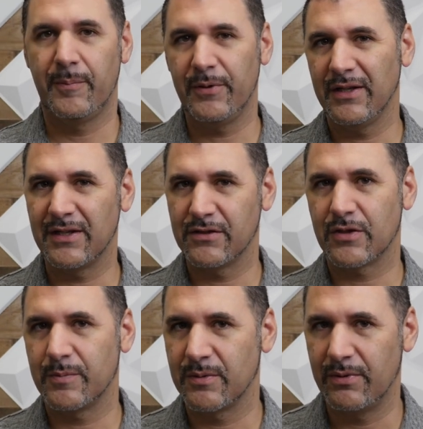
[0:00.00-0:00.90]
I'll put a link in the
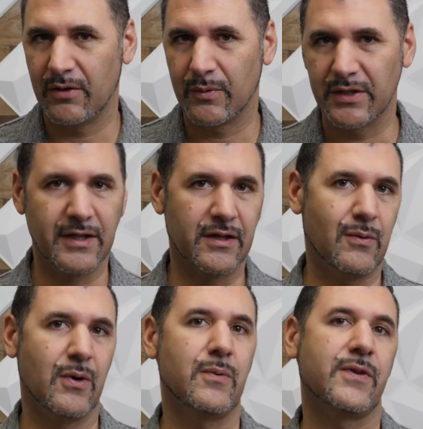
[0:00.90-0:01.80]
description below where you can get a
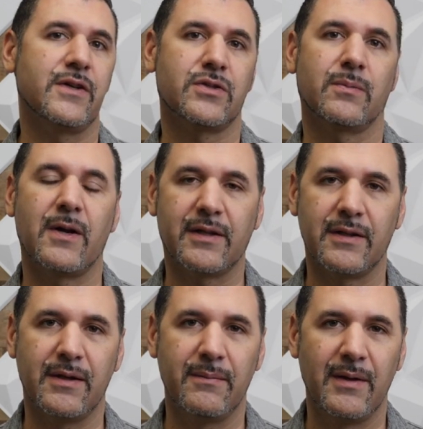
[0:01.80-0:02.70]
quote with us
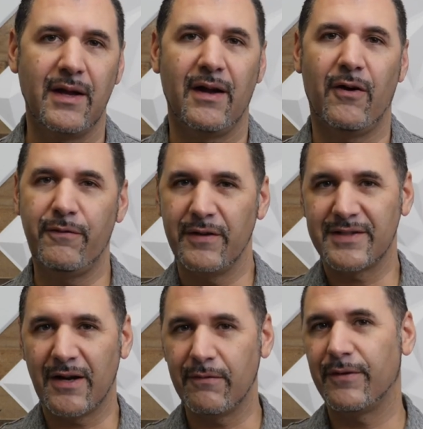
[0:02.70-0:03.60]
directly. Hopefully it's
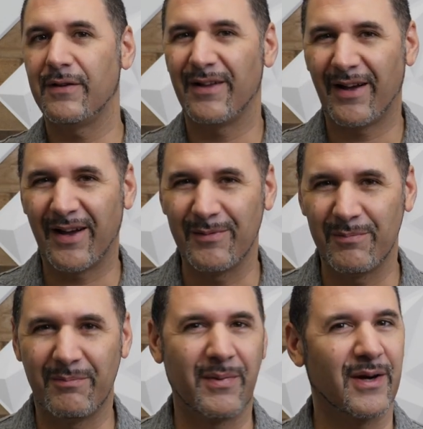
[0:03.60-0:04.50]
helpful.
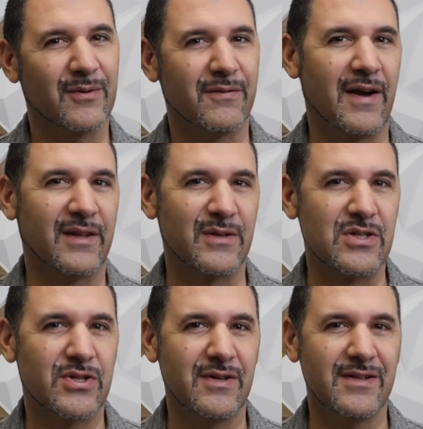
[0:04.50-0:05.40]
I'm Mark with Valor
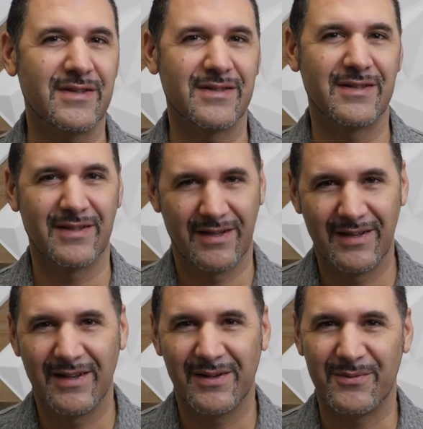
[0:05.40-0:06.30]
Insurance.
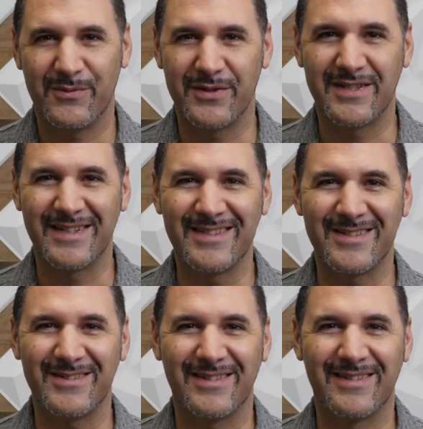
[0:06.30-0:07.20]
We'll see you soon.